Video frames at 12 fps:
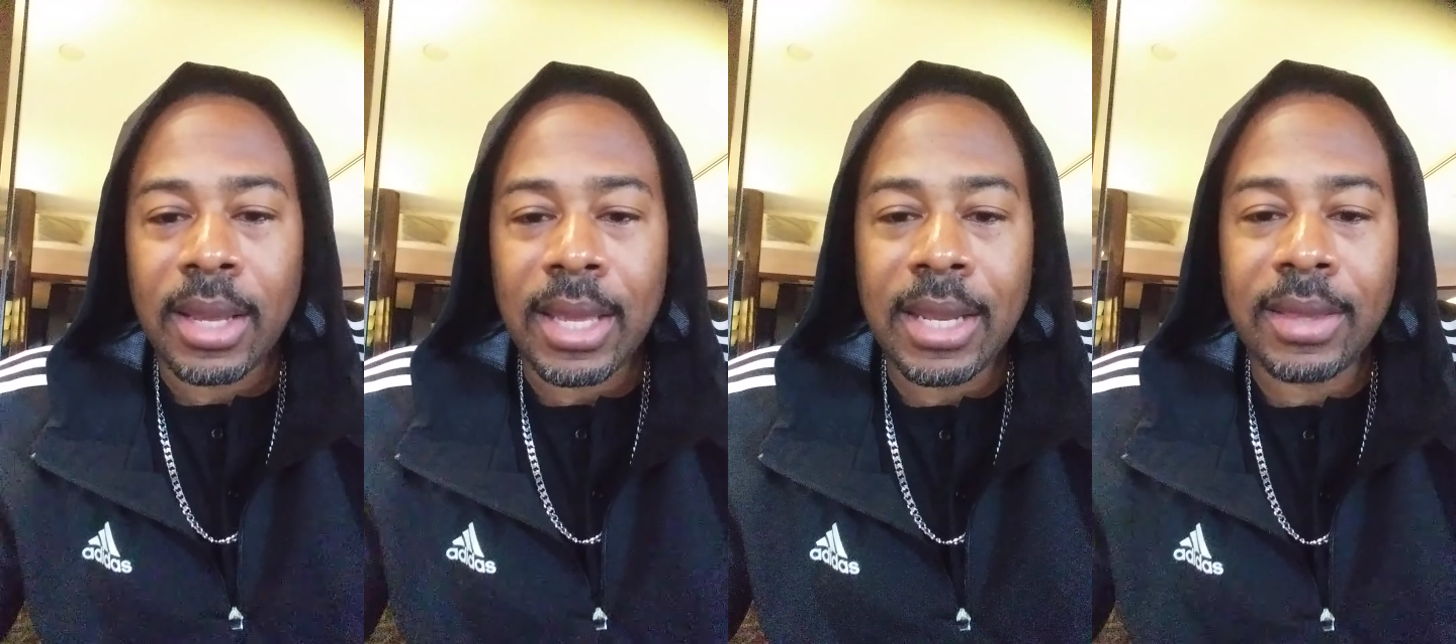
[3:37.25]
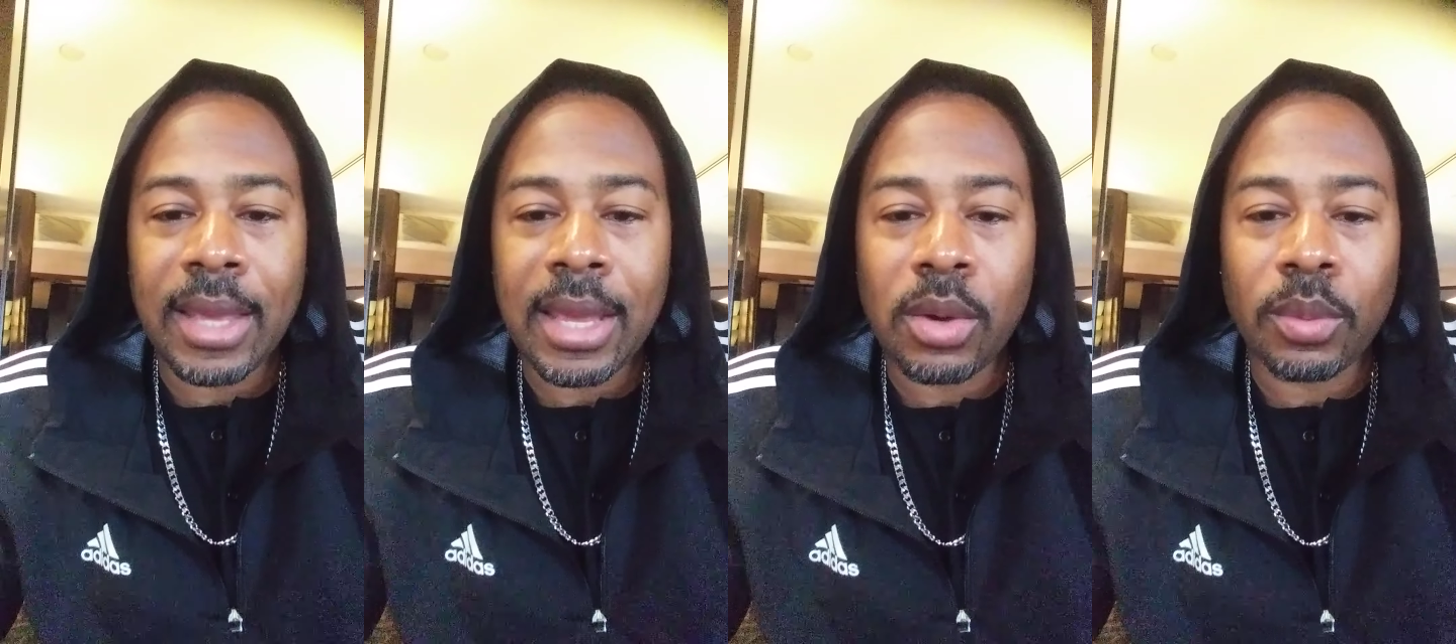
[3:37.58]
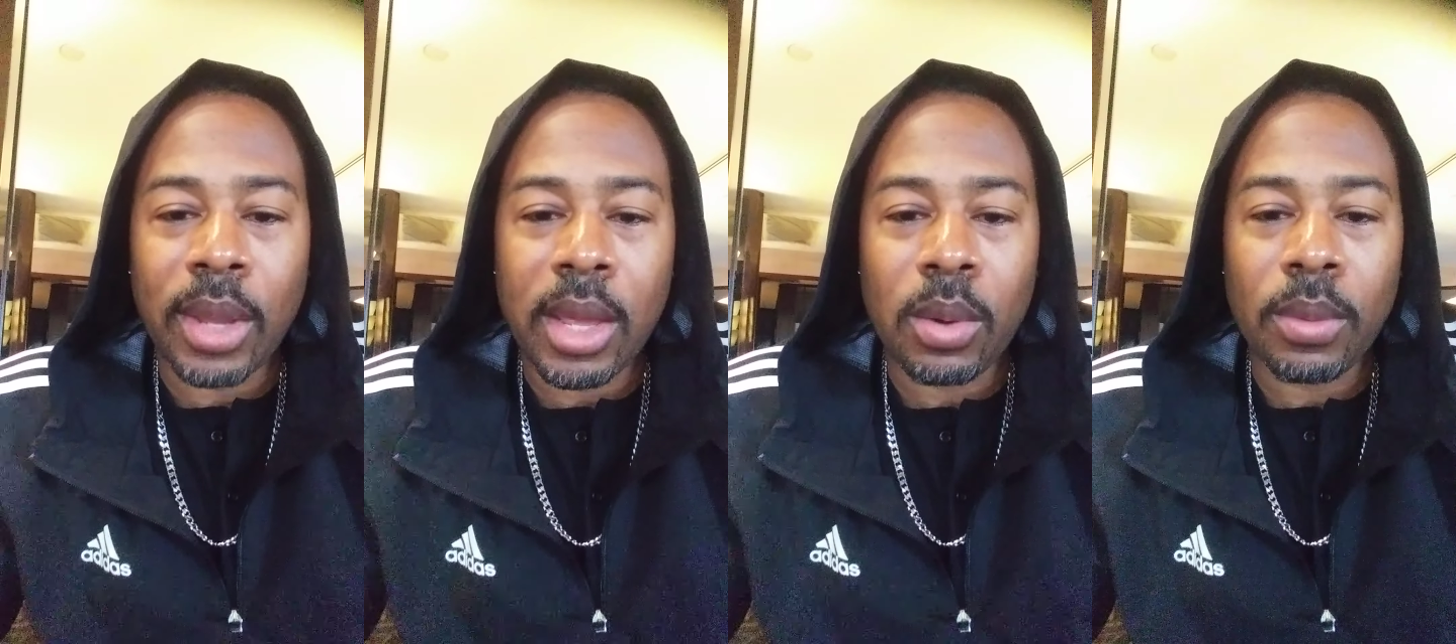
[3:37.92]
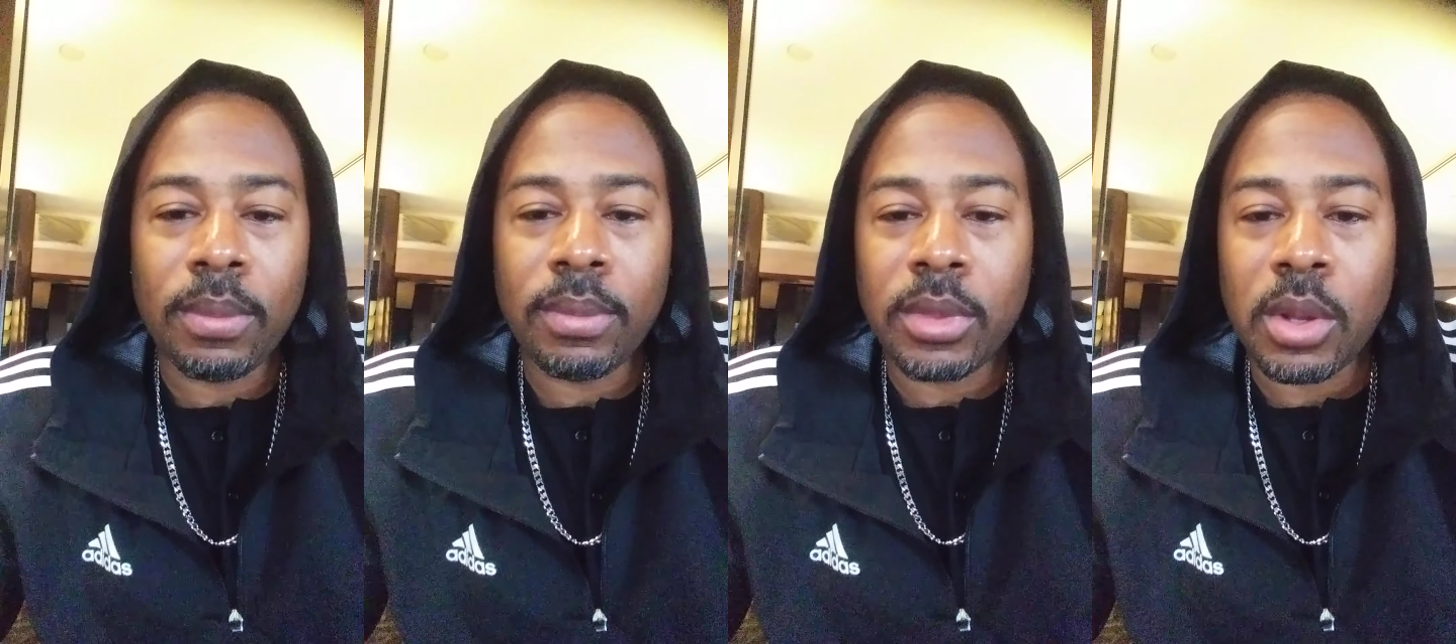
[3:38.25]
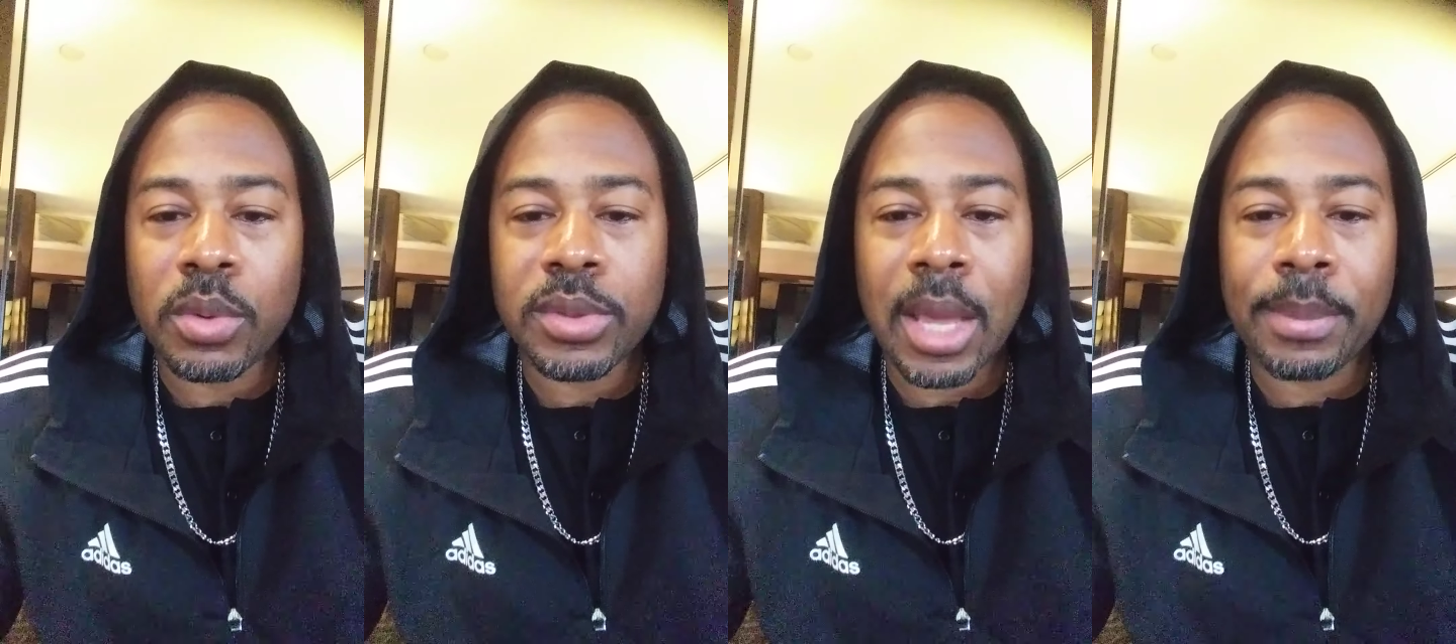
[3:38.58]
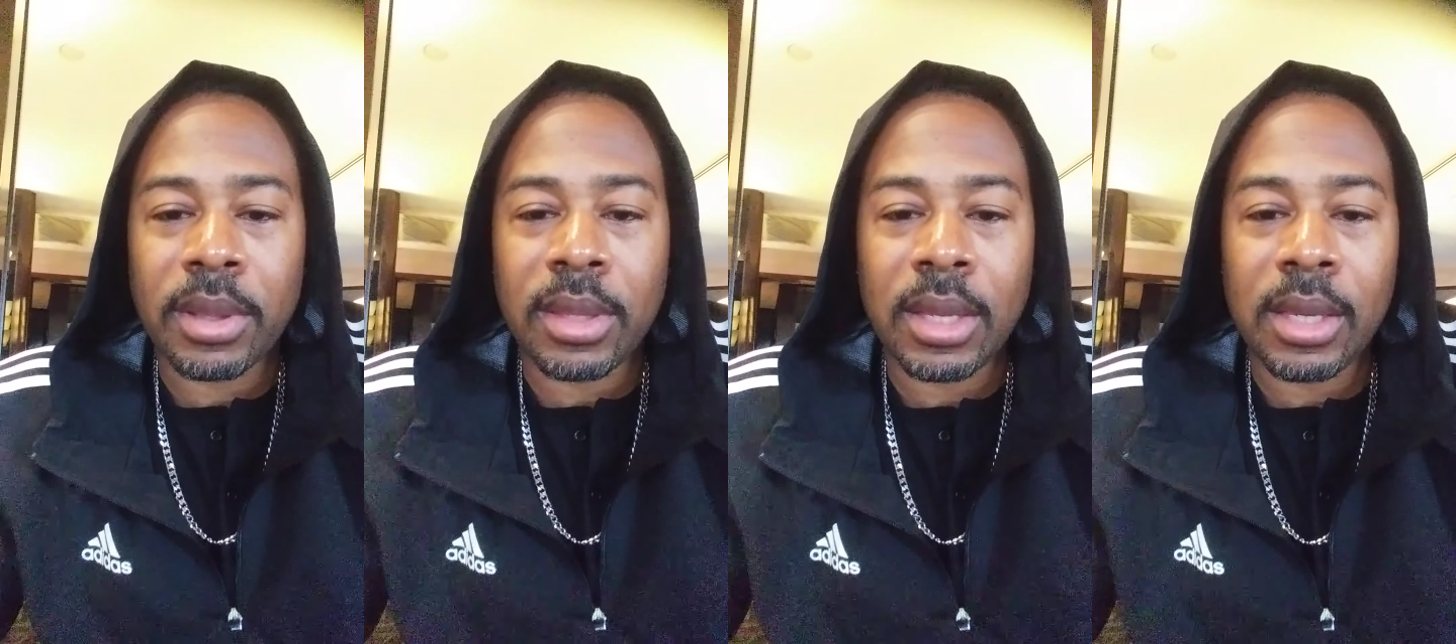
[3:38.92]
anything on health, those
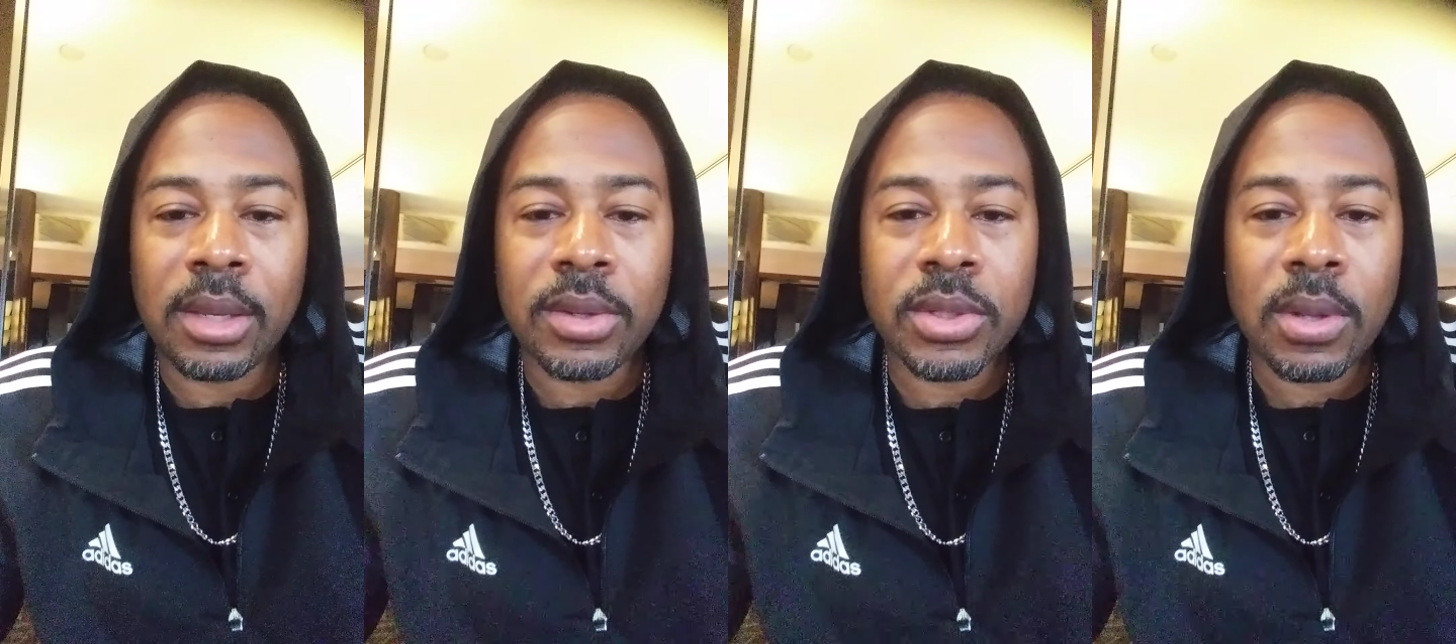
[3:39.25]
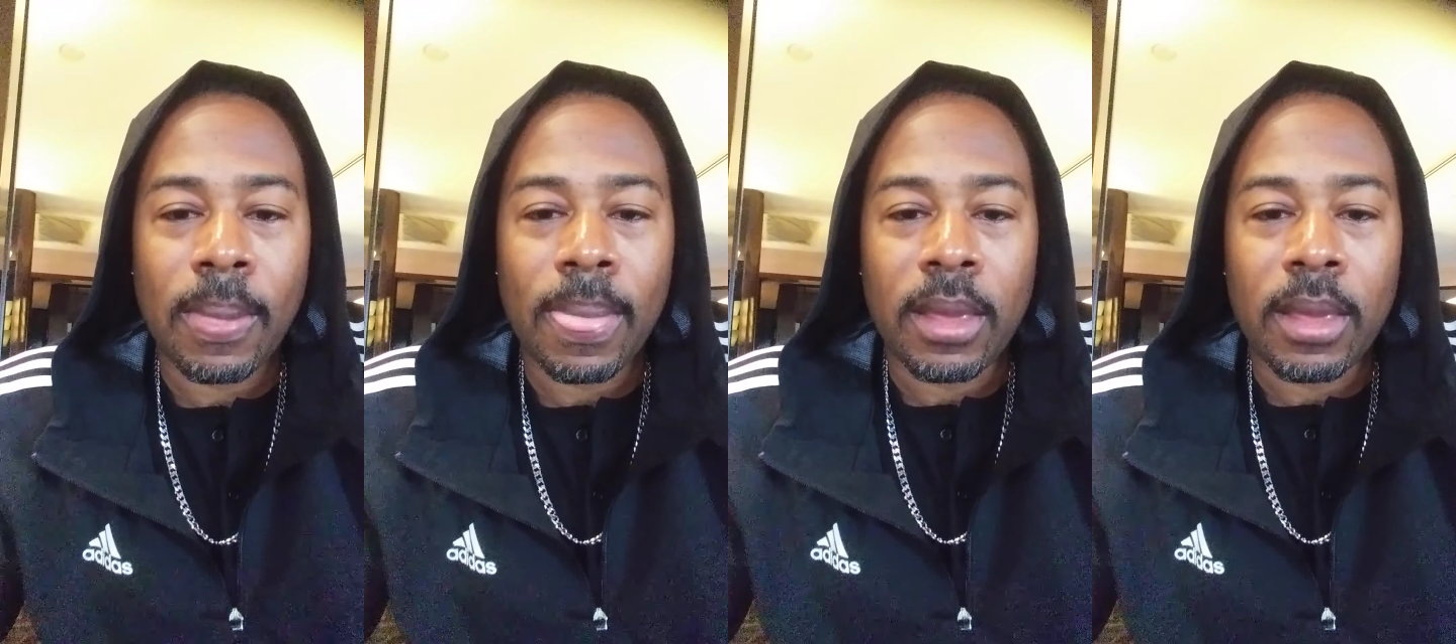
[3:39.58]
type of things.